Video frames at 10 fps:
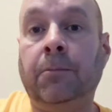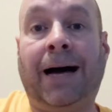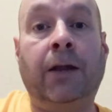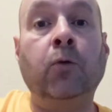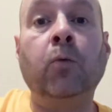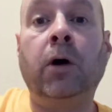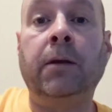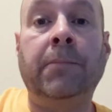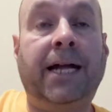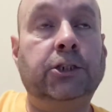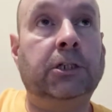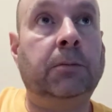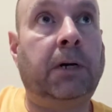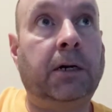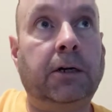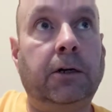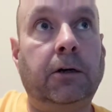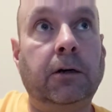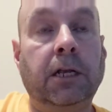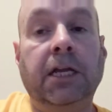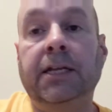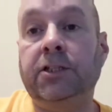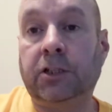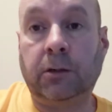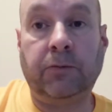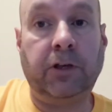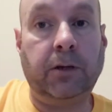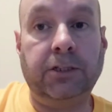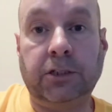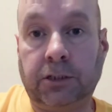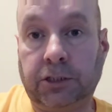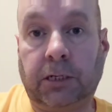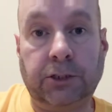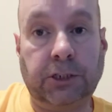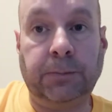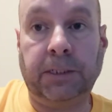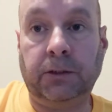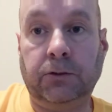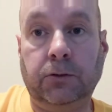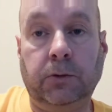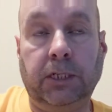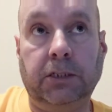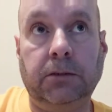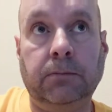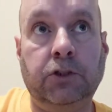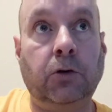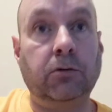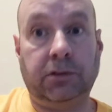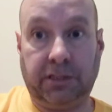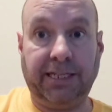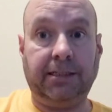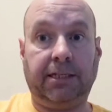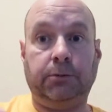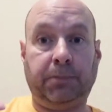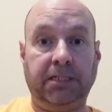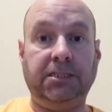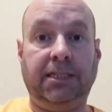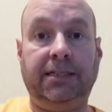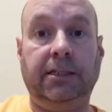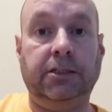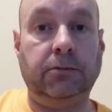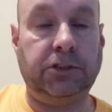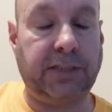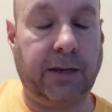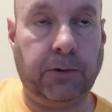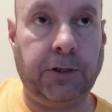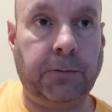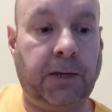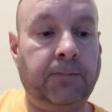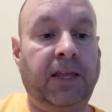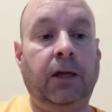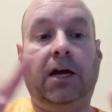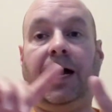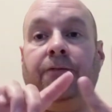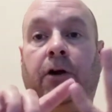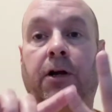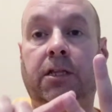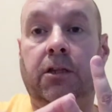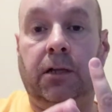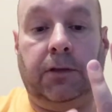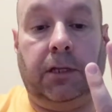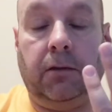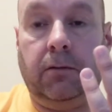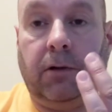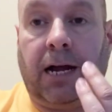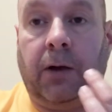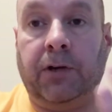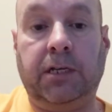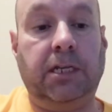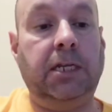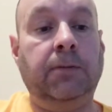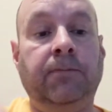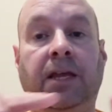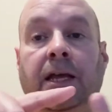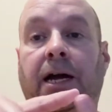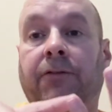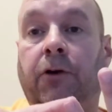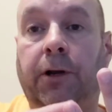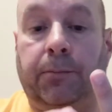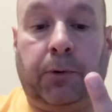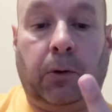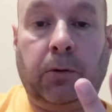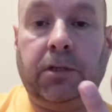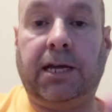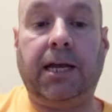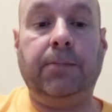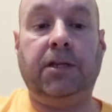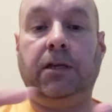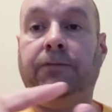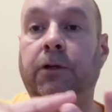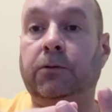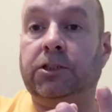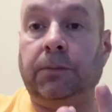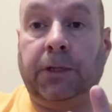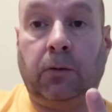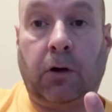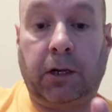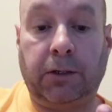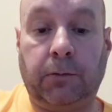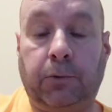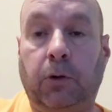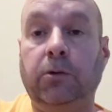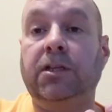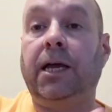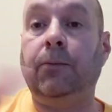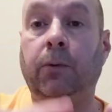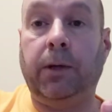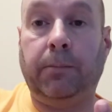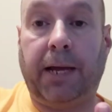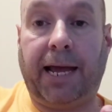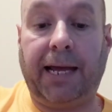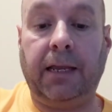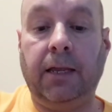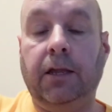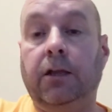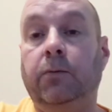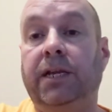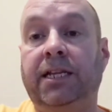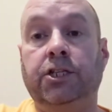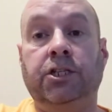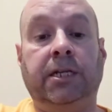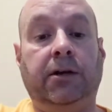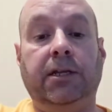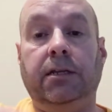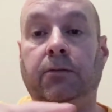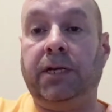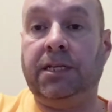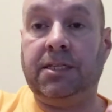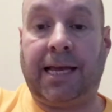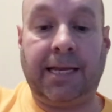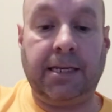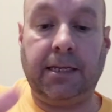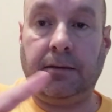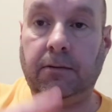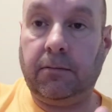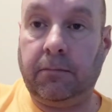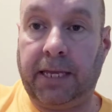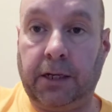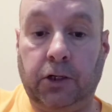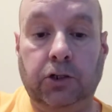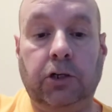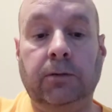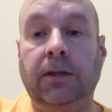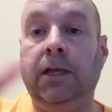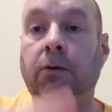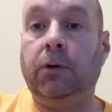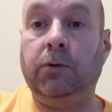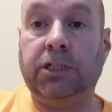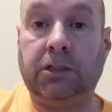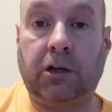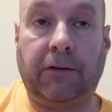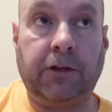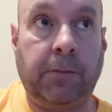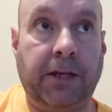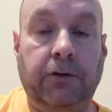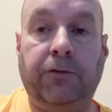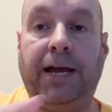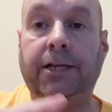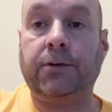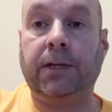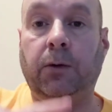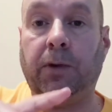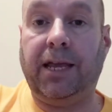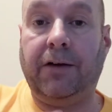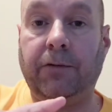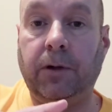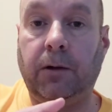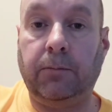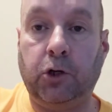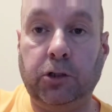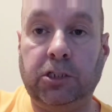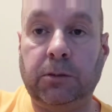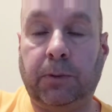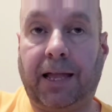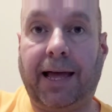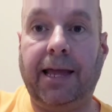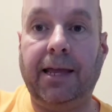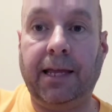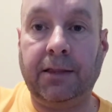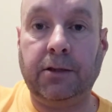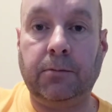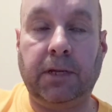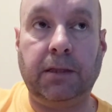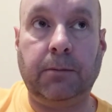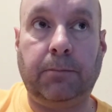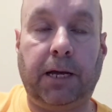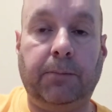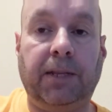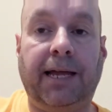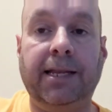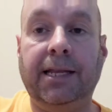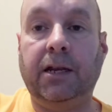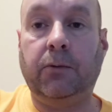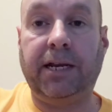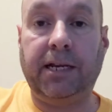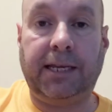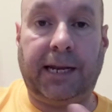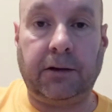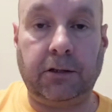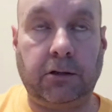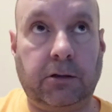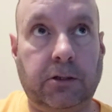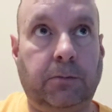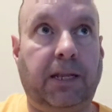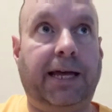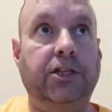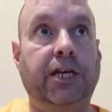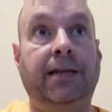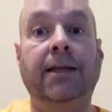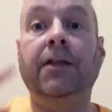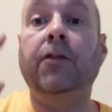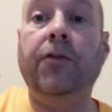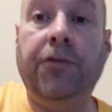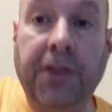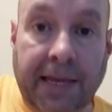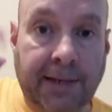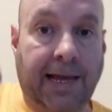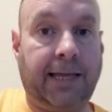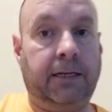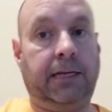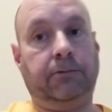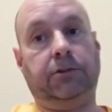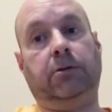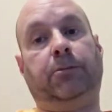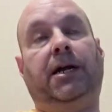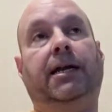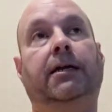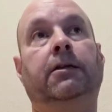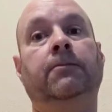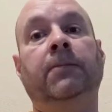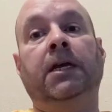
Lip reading: Model 1 Magic Marker, and it's going to start shipping in 2 weeks. So dig this. Please dig this. Stay with me. I've already done the R&D. I've already prototyped. If there was something wrong in the prototype, we went back, re-engineered it, redesigned it, made it good. We sent it off to manufacturing, and we have a good supply in the pipeline, ready to get out into the supply chain. Then I announced the product.